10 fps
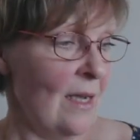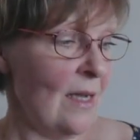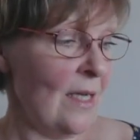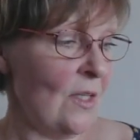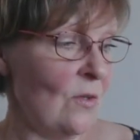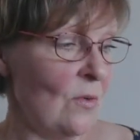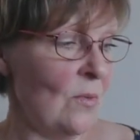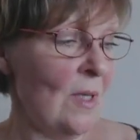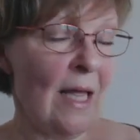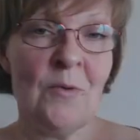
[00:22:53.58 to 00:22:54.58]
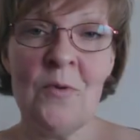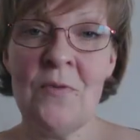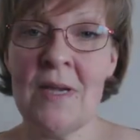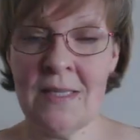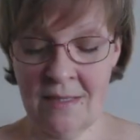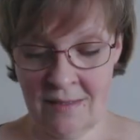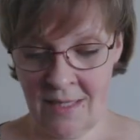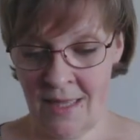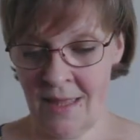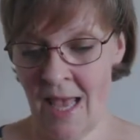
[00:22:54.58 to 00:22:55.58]
I thought, well, how have I
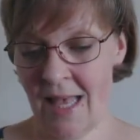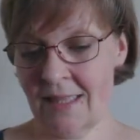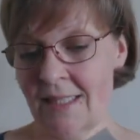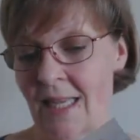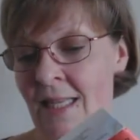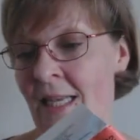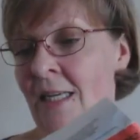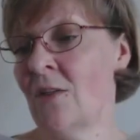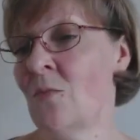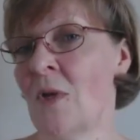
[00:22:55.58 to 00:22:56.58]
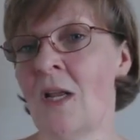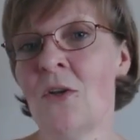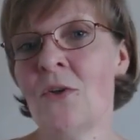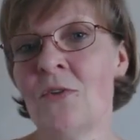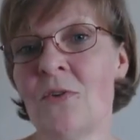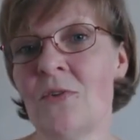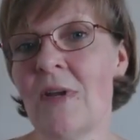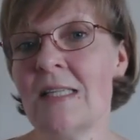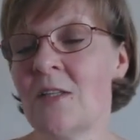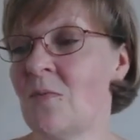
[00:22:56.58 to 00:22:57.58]
done that? And then I thought, well, I'll look through the
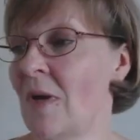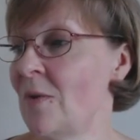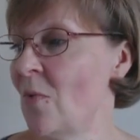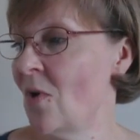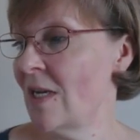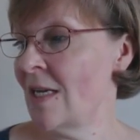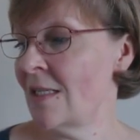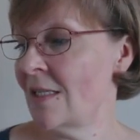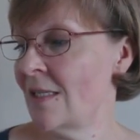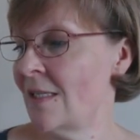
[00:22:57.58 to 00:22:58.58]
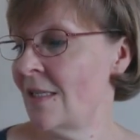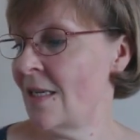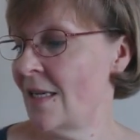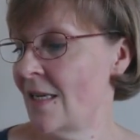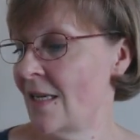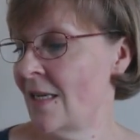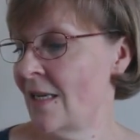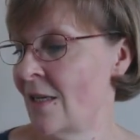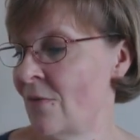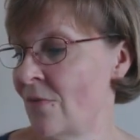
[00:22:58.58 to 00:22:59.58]
rest of my wallets and see
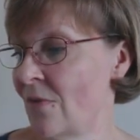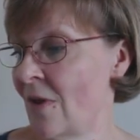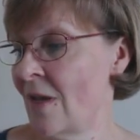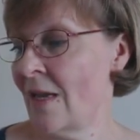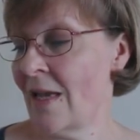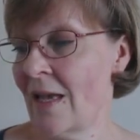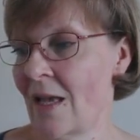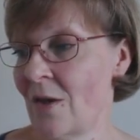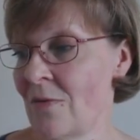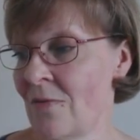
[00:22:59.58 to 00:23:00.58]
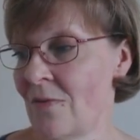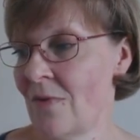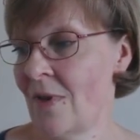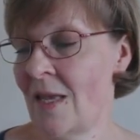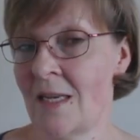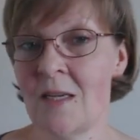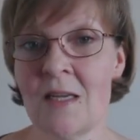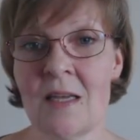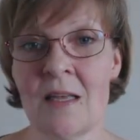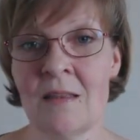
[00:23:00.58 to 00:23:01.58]
if I have
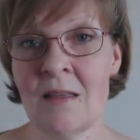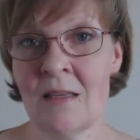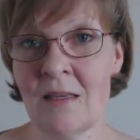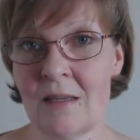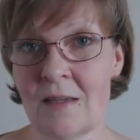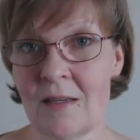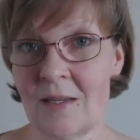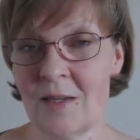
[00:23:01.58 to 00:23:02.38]
any other